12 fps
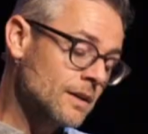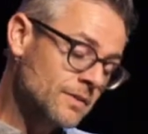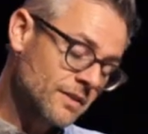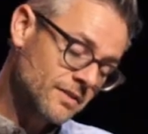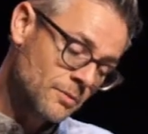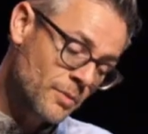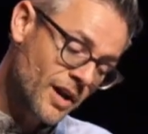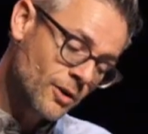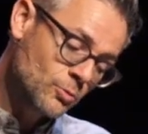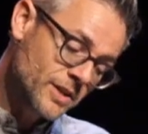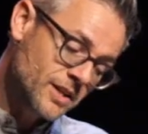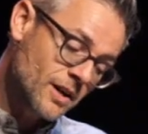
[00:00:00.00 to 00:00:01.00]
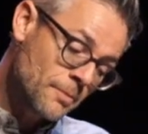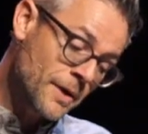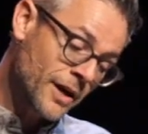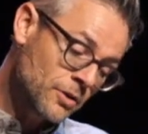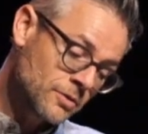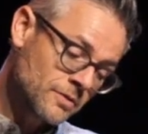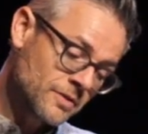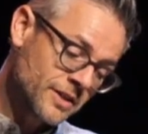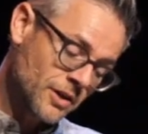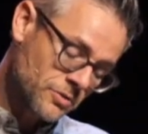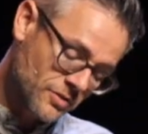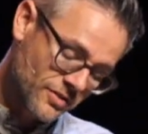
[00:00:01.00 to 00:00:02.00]
And that somehow we come out
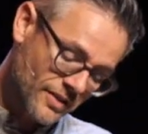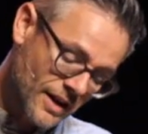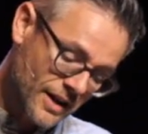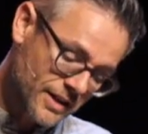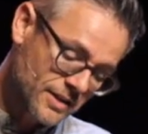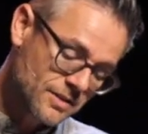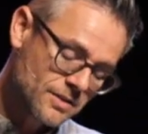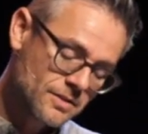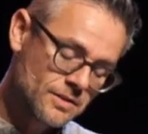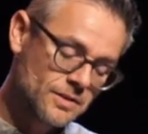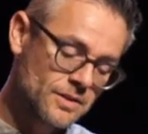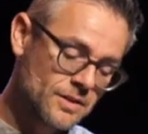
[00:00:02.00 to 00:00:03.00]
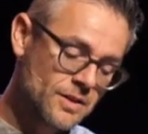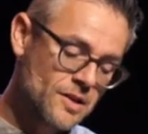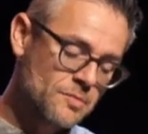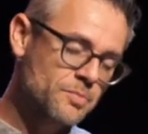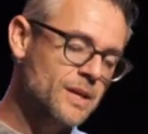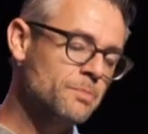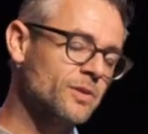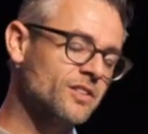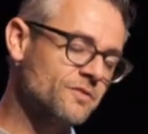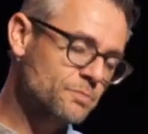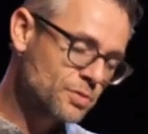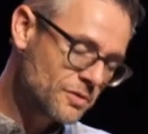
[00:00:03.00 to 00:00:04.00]
the other side, people
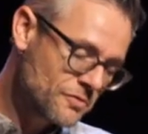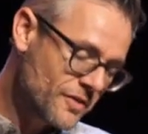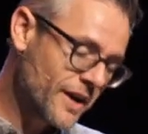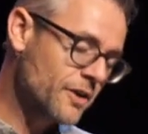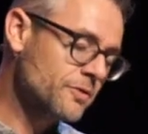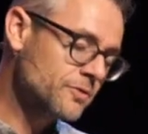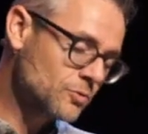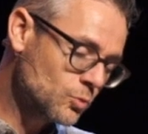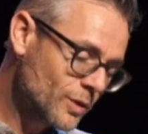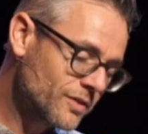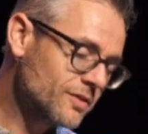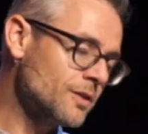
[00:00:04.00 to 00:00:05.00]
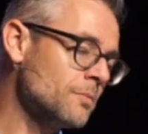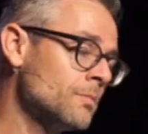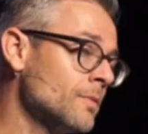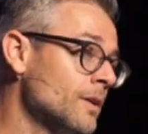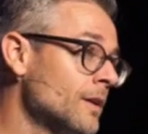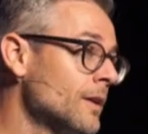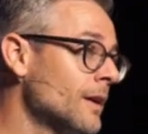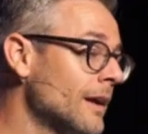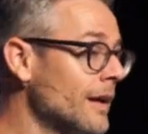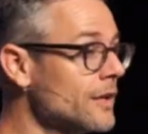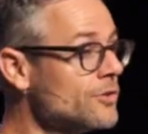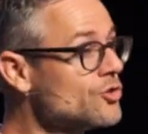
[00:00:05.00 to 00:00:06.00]
of profound wisdom
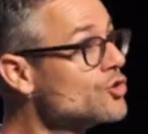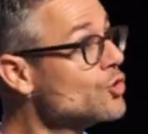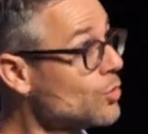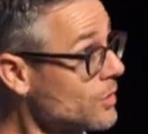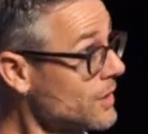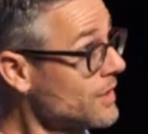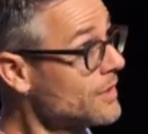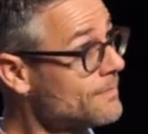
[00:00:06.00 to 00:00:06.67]
and joy,